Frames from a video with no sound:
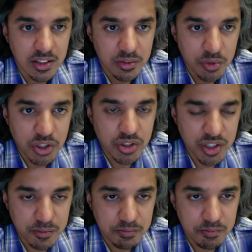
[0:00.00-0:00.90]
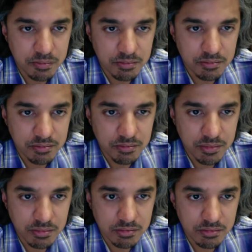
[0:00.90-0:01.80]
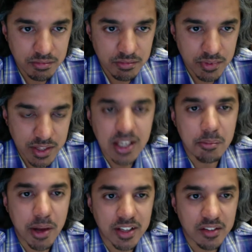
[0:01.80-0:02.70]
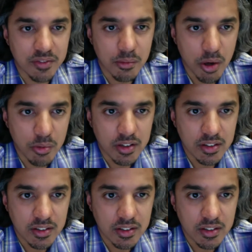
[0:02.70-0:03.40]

We should just think about that for a moment.